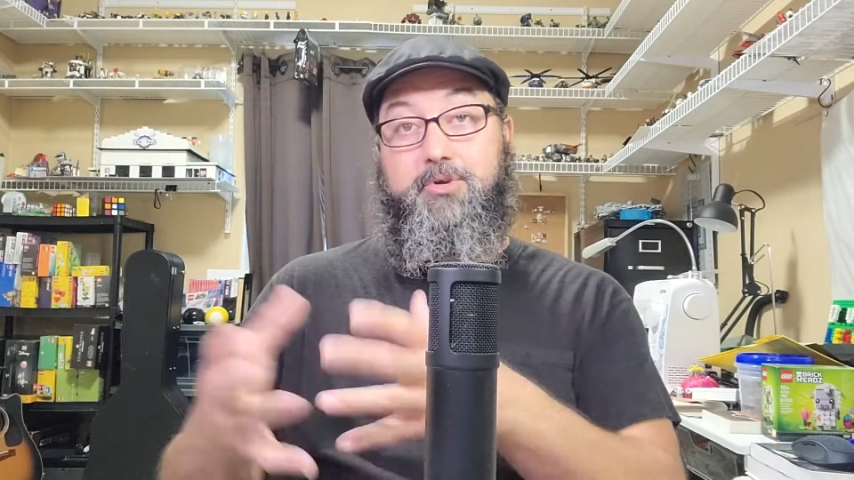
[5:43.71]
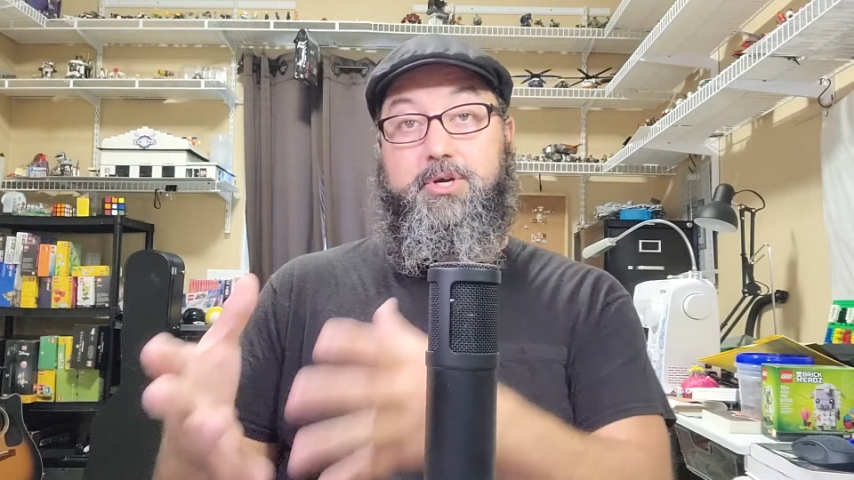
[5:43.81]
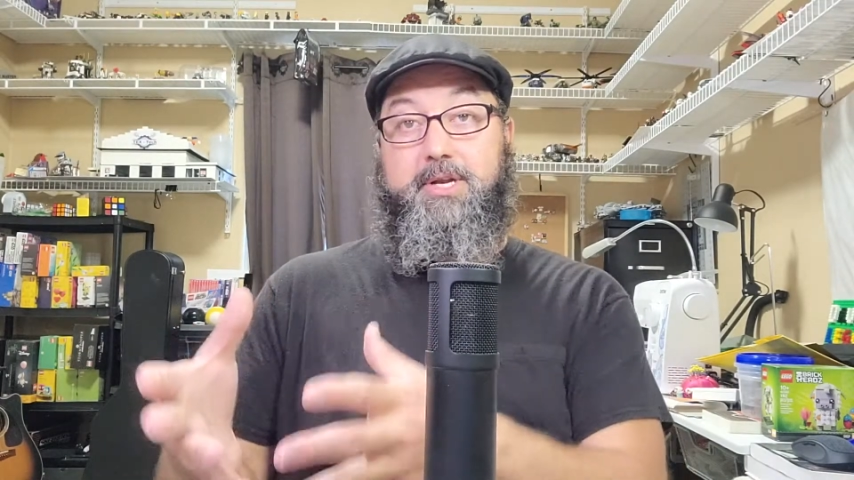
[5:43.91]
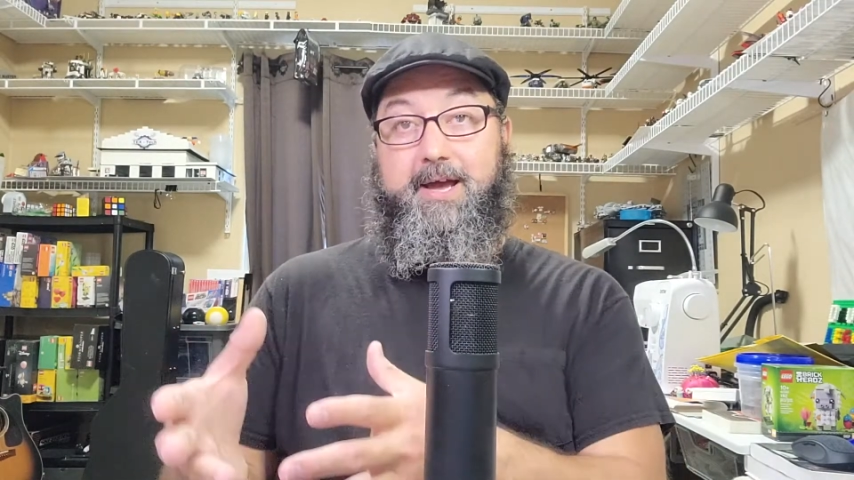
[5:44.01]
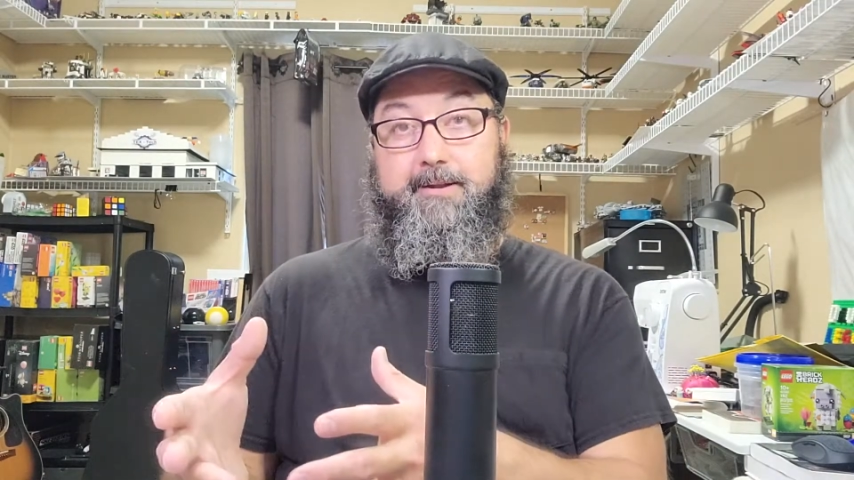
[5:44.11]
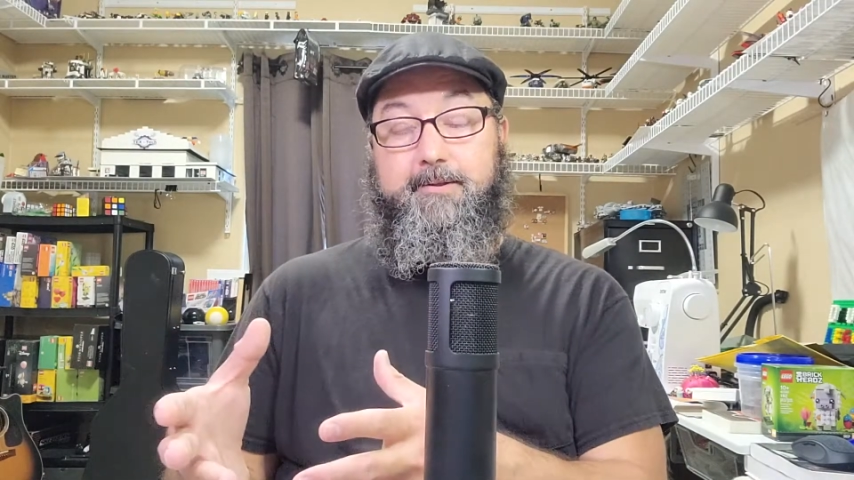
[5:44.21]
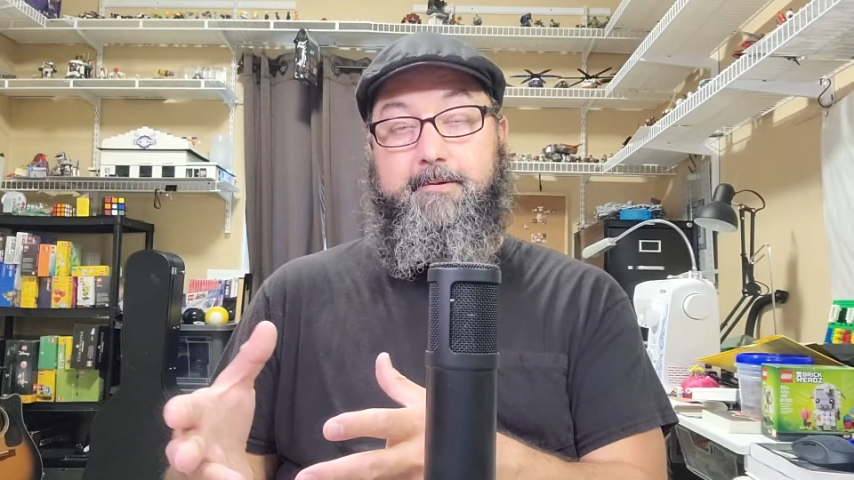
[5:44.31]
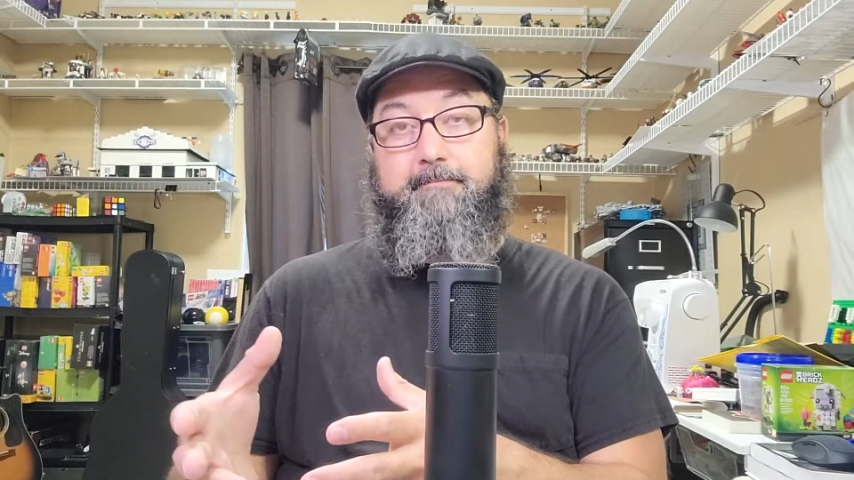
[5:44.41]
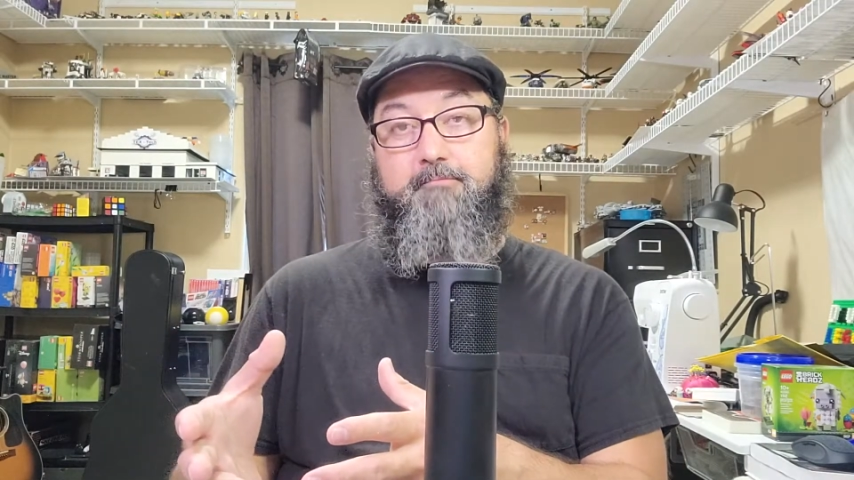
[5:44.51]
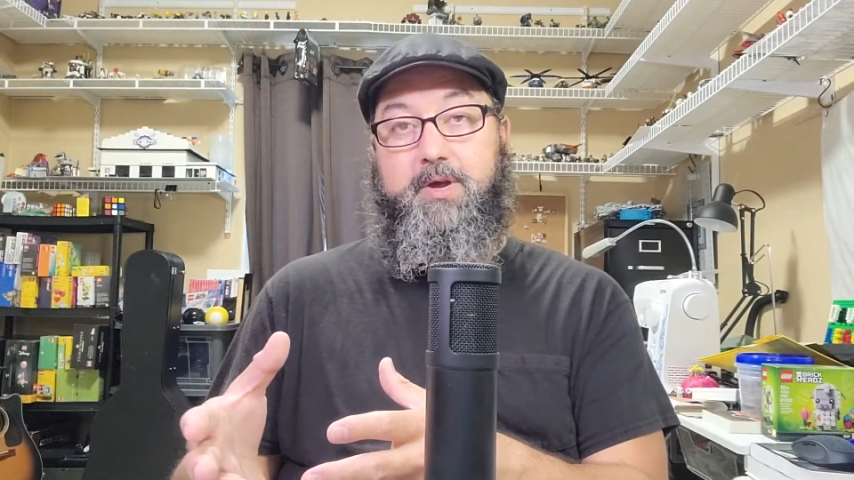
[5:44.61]
good at,
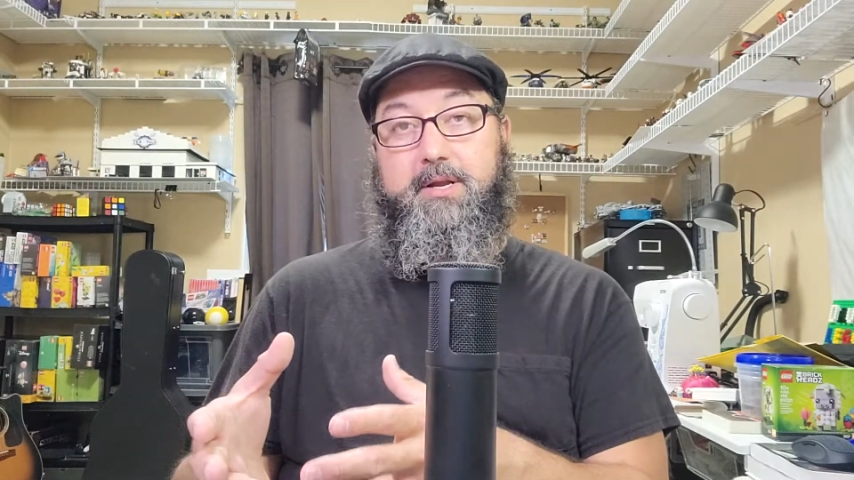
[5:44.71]
right?